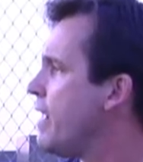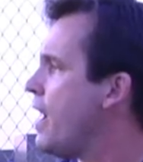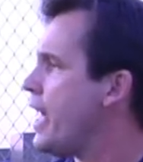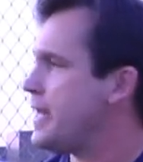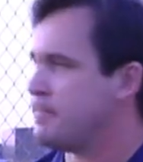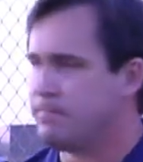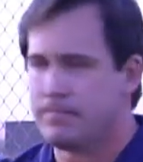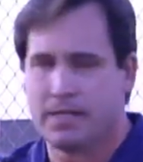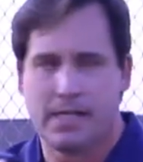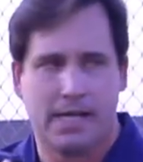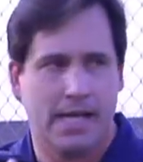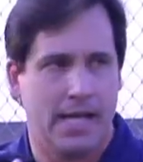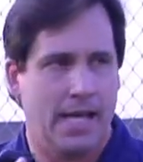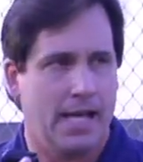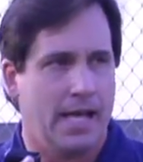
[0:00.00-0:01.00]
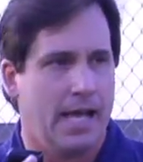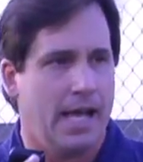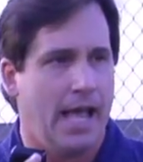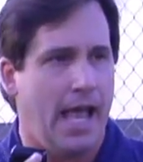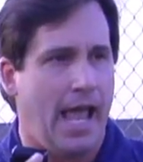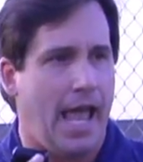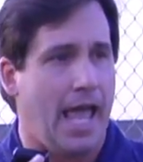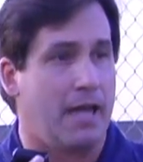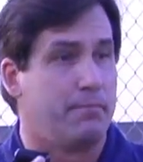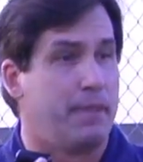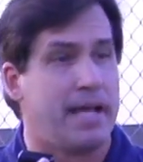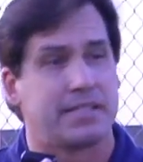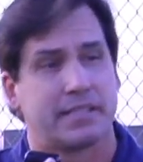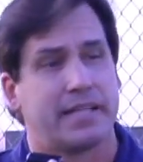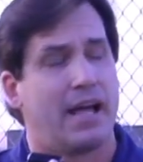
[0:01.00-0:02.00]
on. And
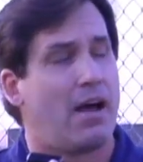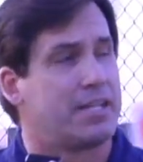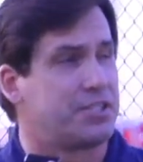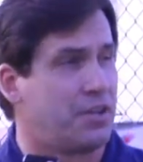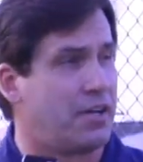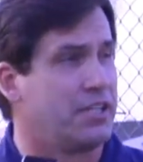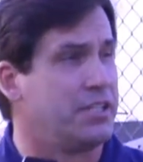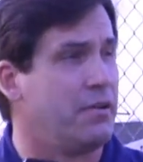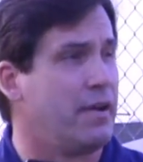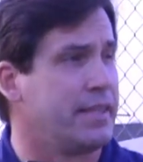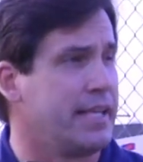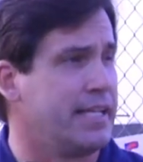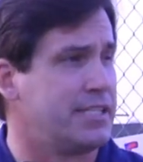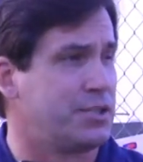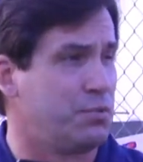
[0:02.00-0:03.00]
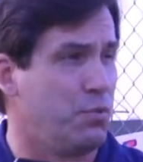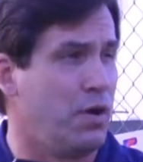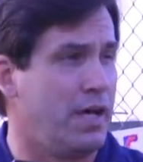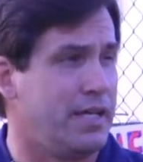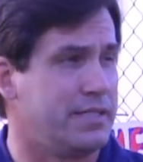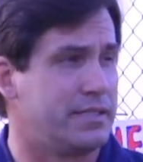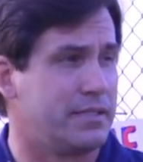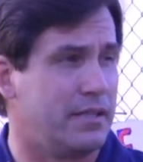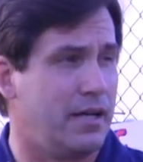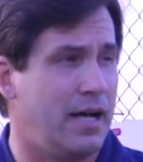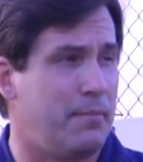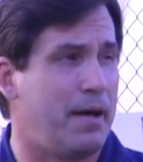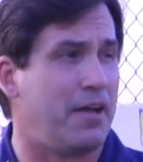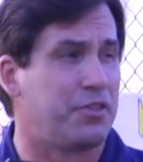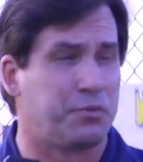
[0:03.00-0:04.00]
basically how I started doing this was
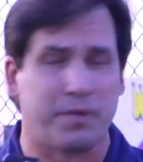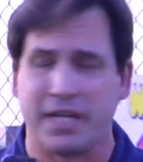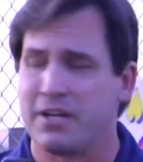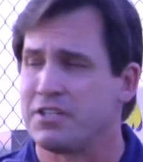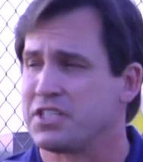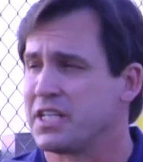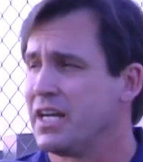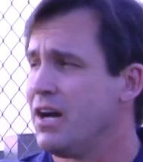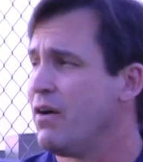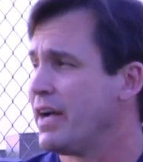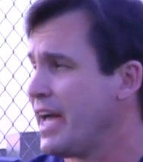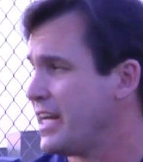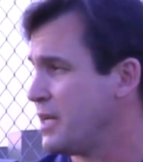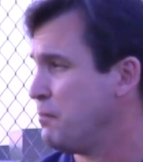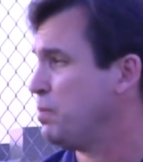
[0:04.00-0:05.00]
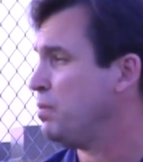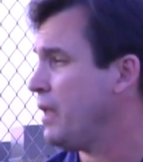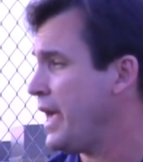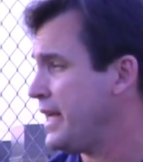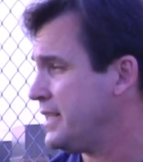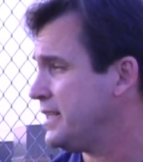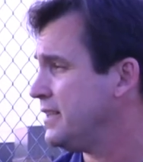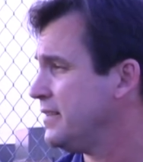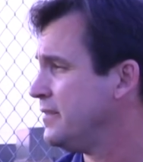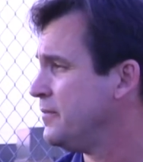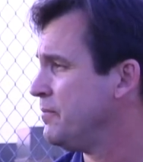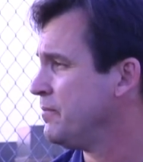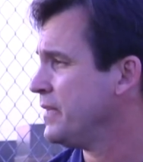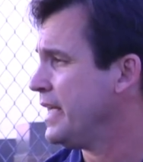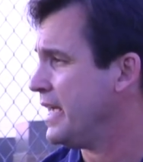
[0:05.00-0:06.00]
about 3 years ago. I got a complaint
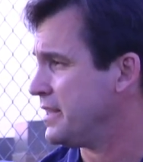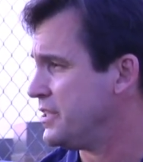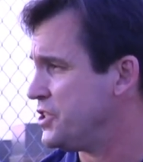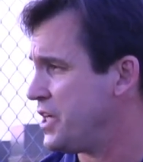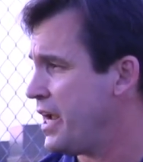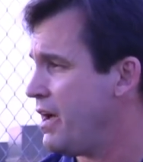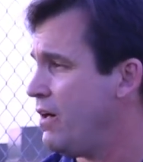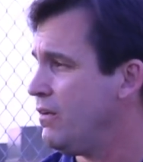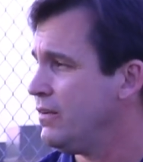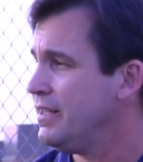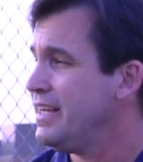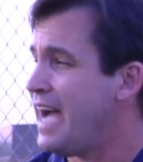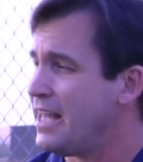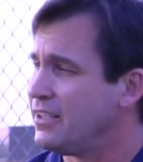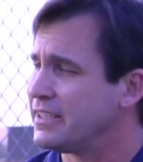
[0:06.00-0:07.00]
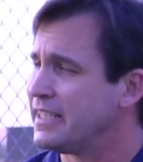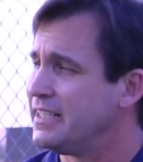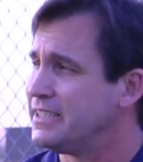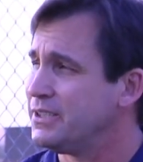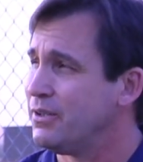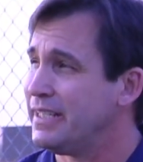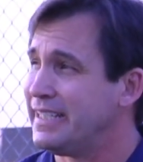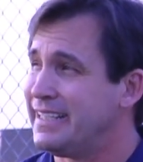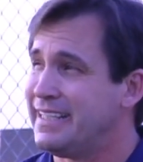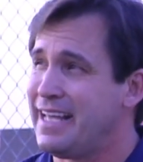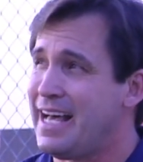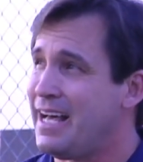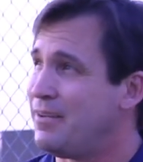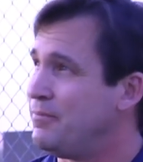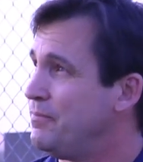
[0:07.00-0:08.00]
at the jail. I looked into it.
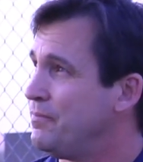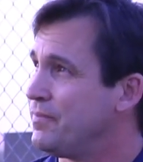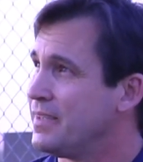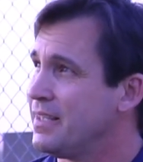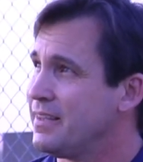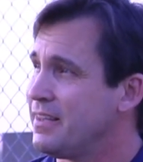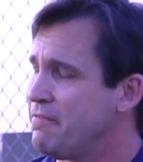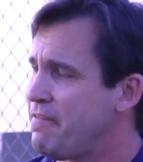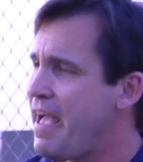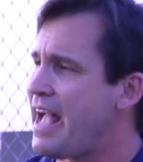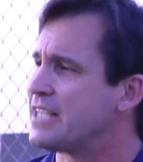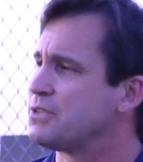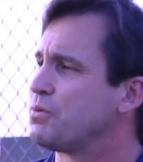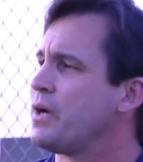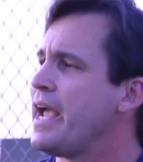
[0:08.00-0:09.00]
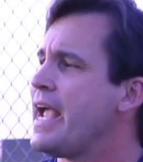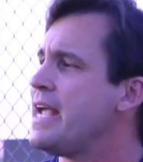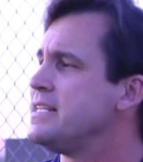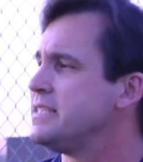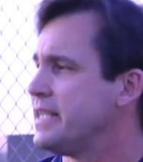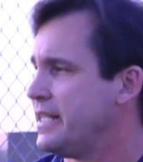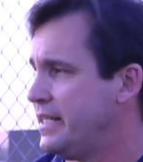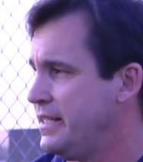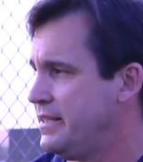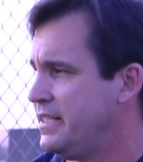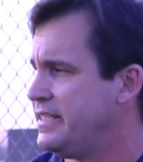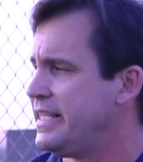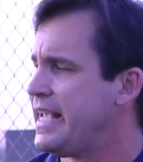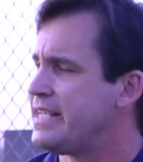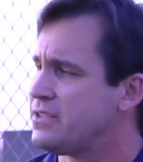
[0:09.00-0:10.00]
The facts were hazy in it, and the
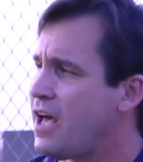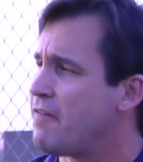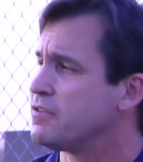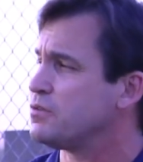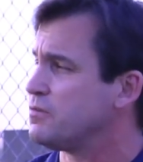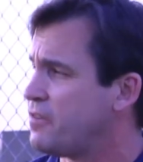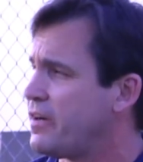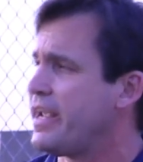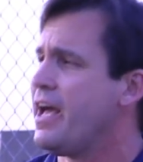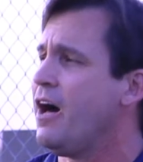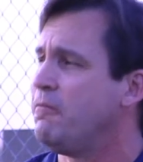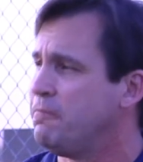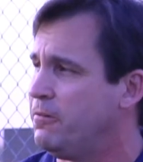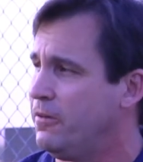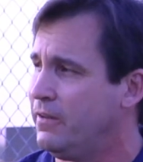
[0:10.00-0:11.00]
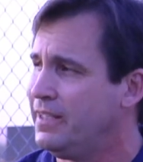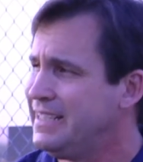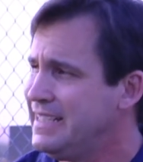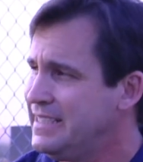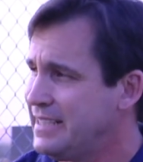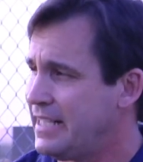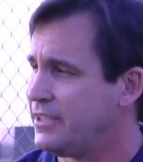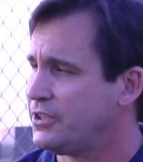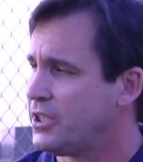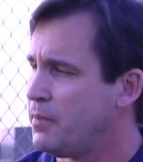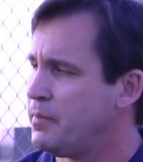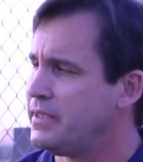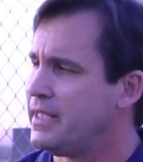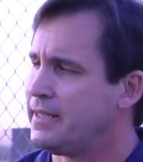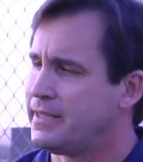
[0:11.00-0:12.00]
DA's office was very helpful. I
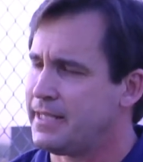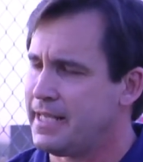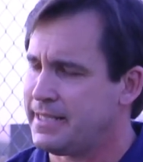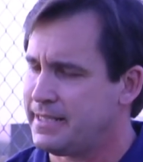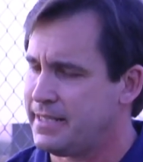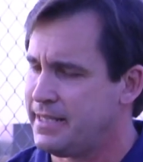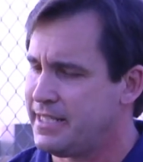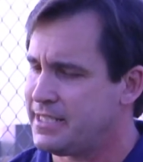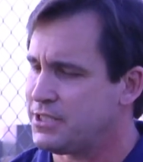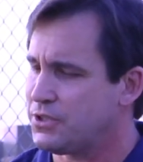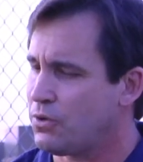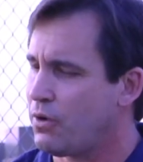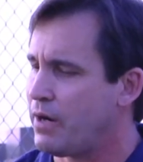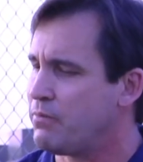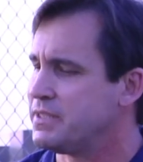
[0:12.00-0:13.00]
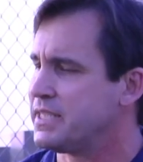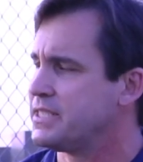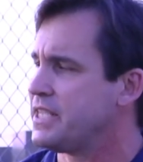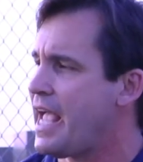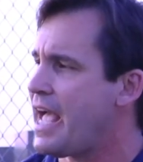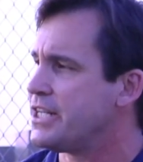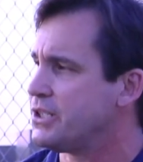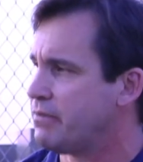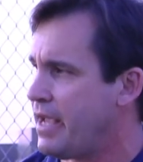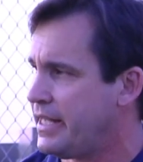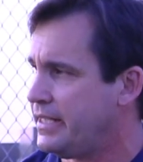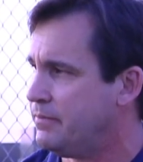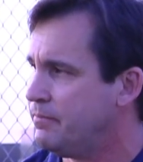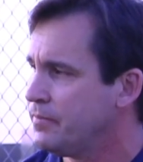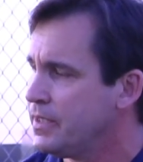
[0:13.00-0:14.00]
determined that this story was exaggerated.